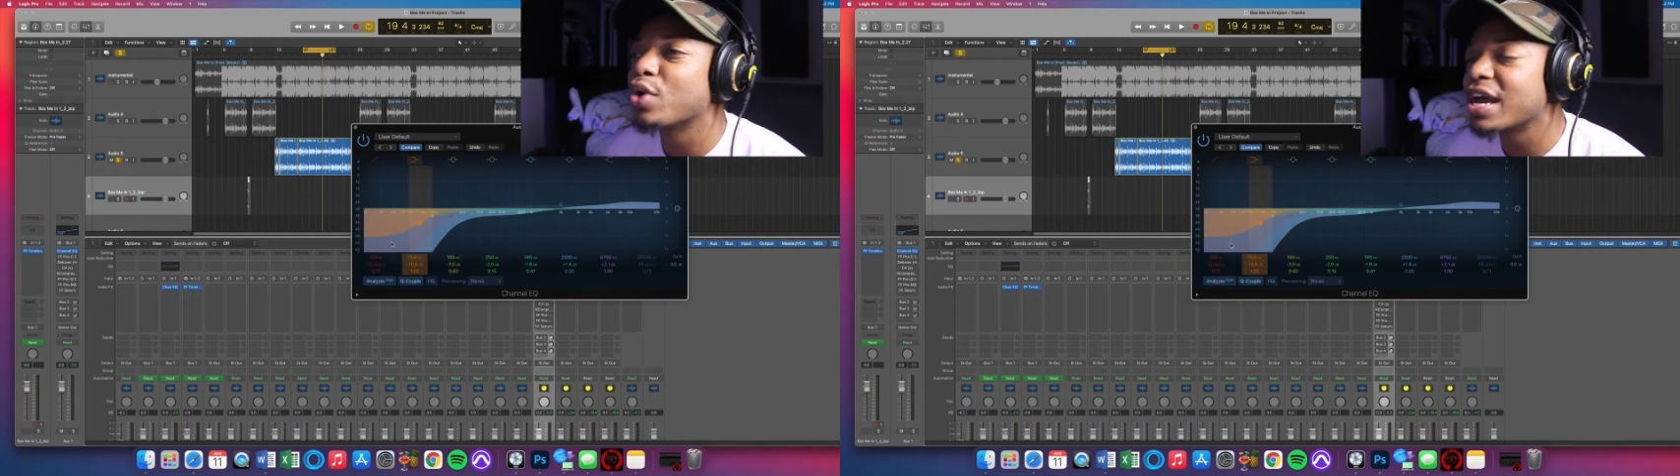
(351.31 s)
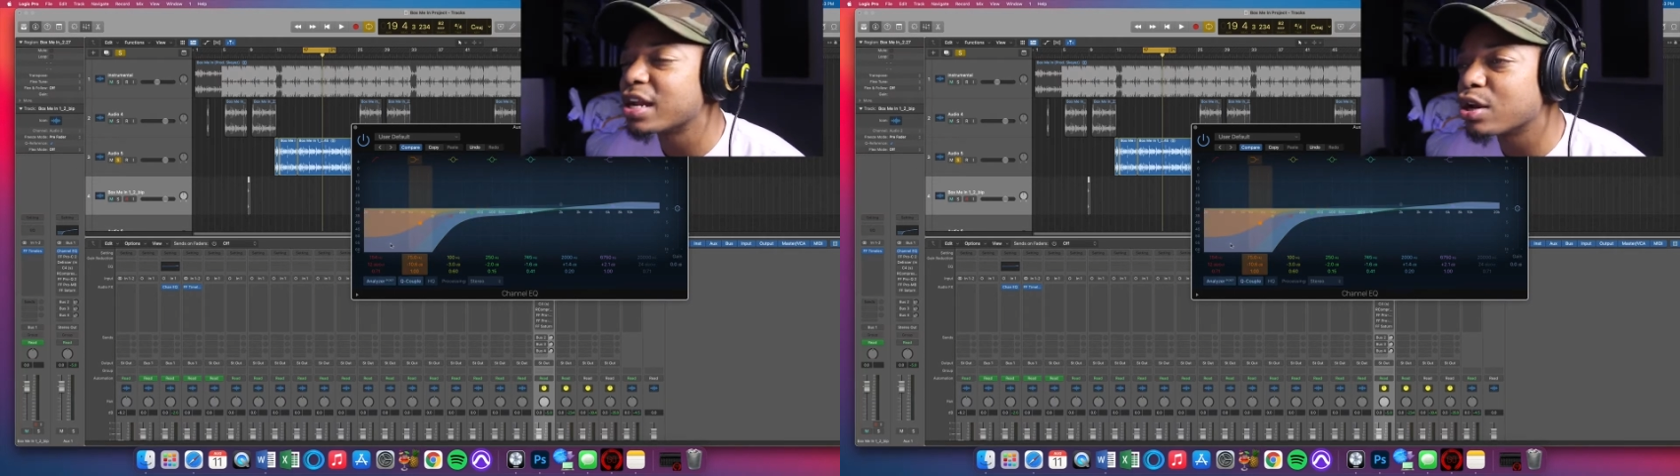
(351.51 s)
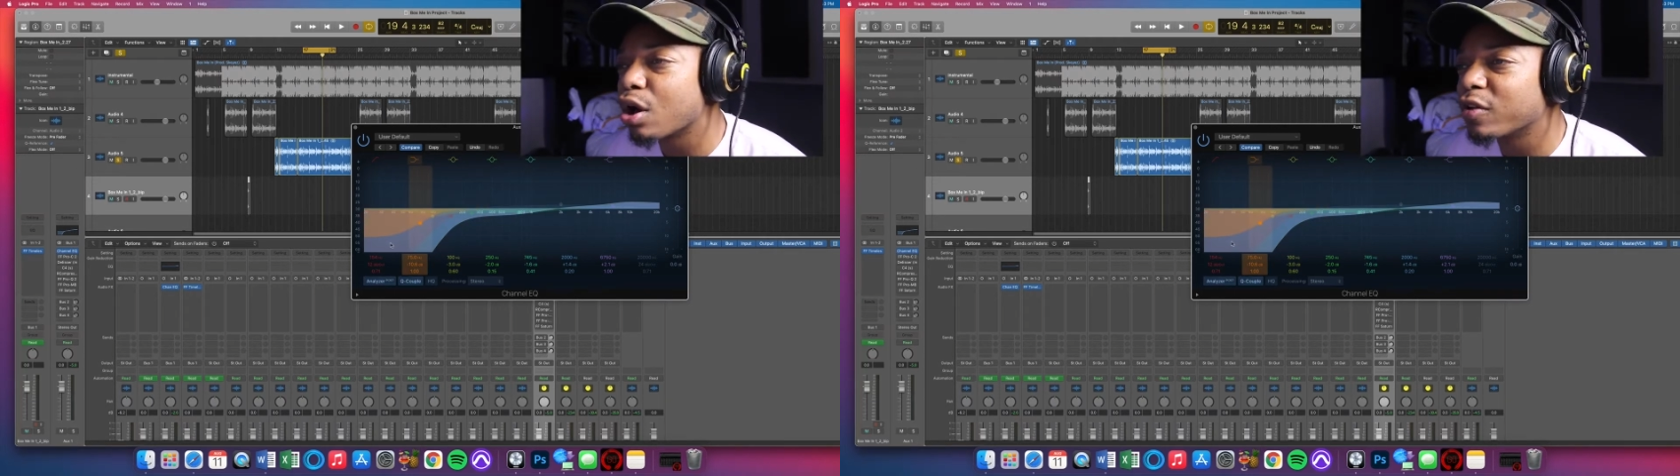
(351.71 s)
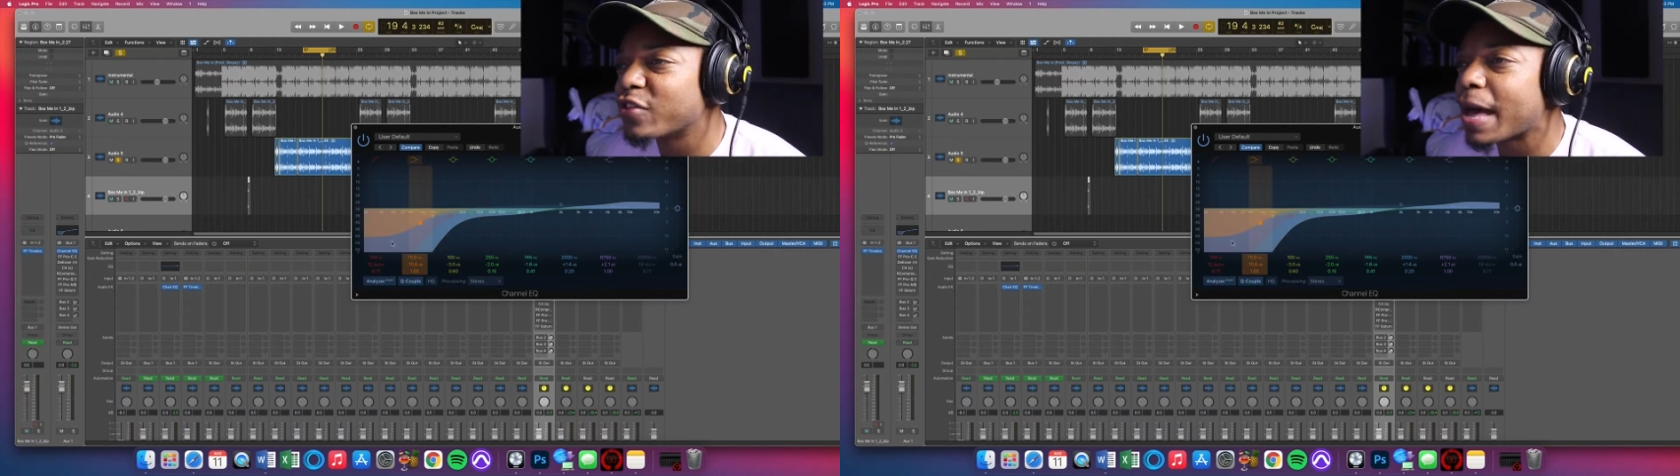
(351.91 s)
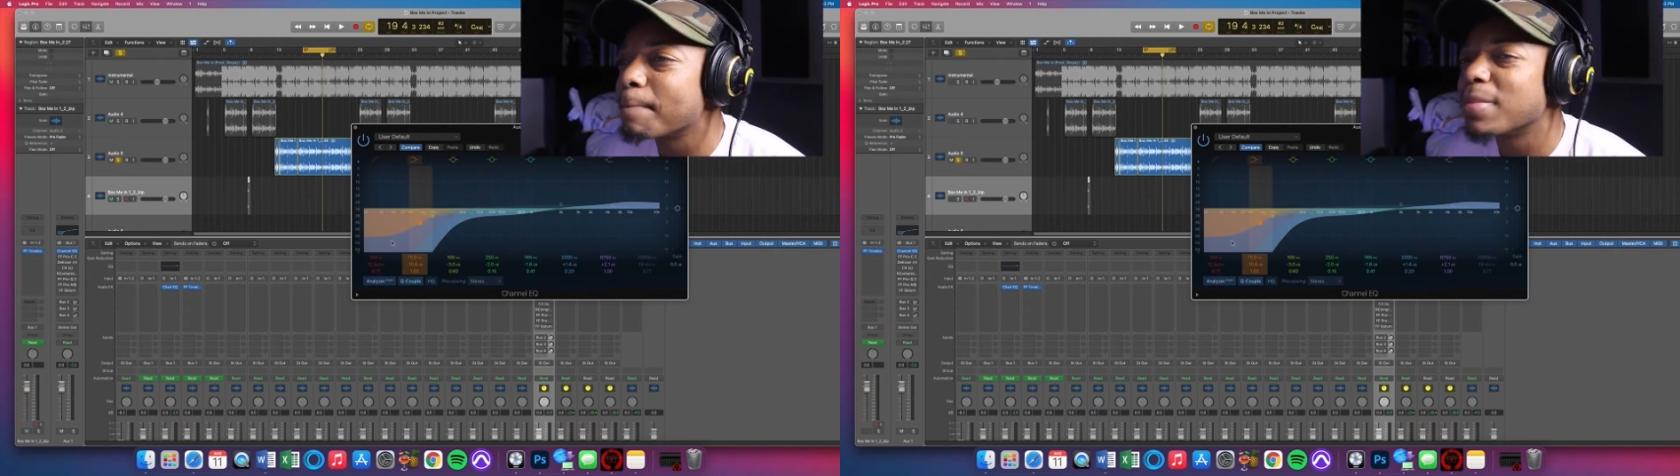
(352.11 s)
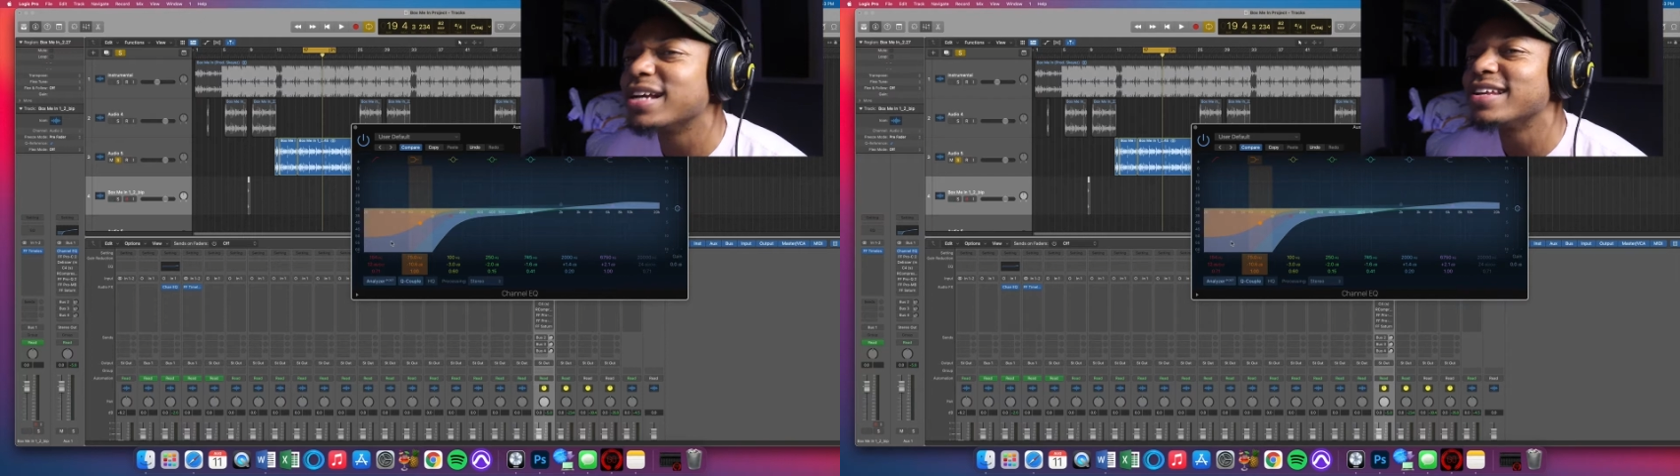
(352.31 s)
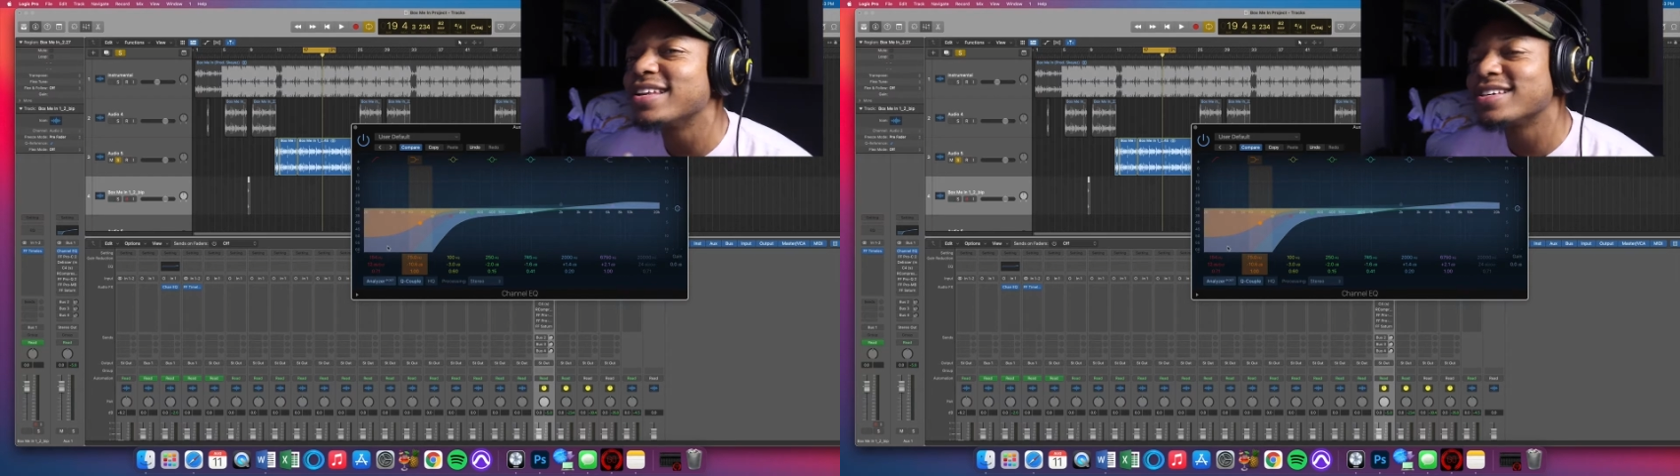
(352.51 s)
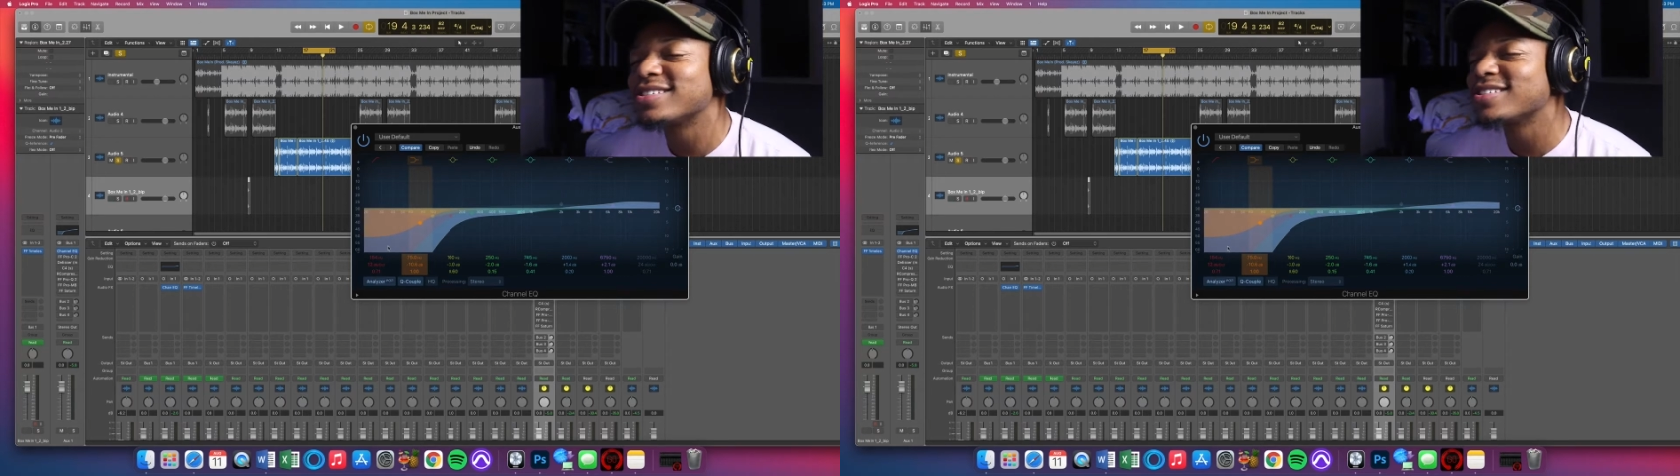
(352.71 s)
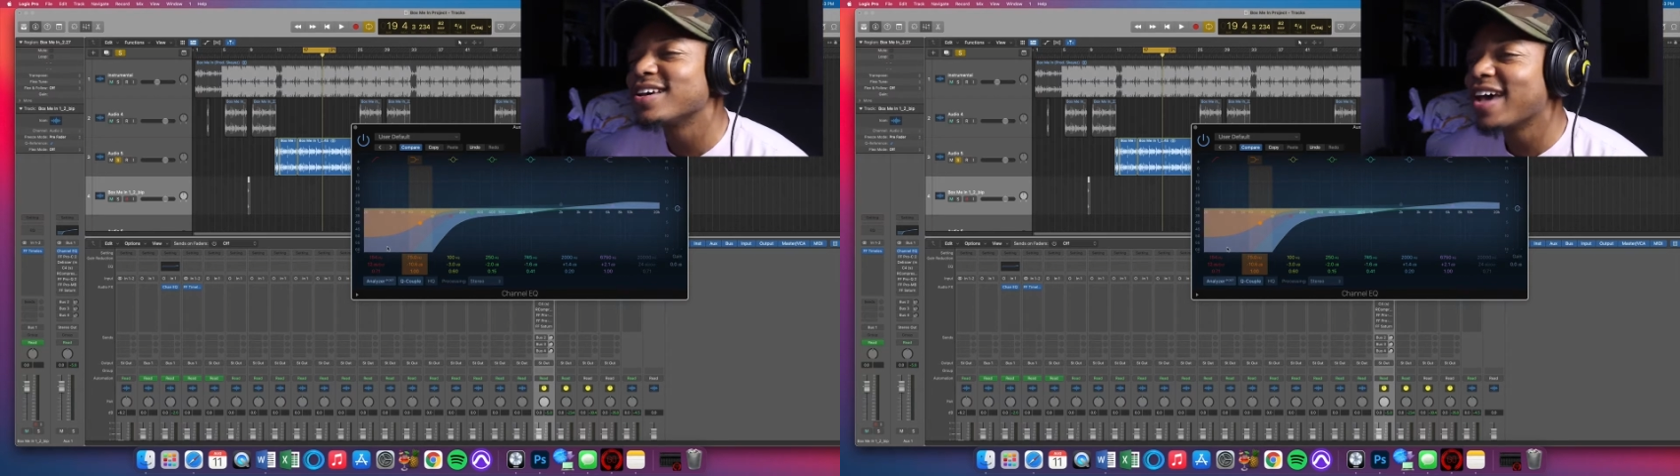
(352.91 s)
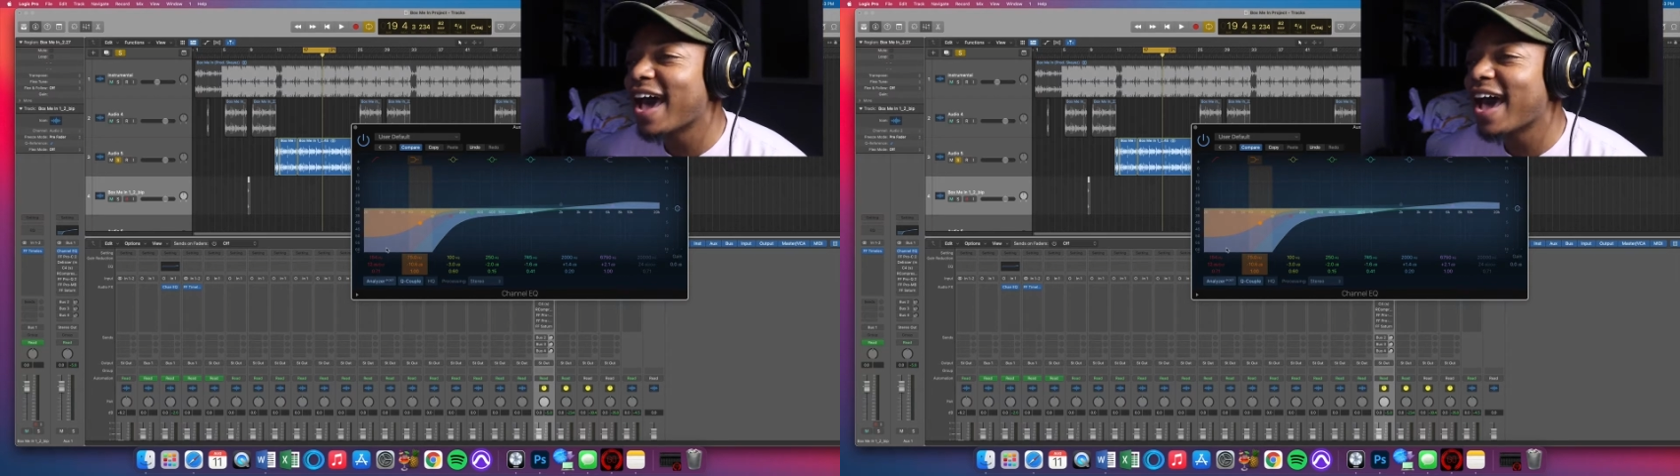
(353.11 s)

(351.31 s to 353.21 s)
end and all of that muddiness.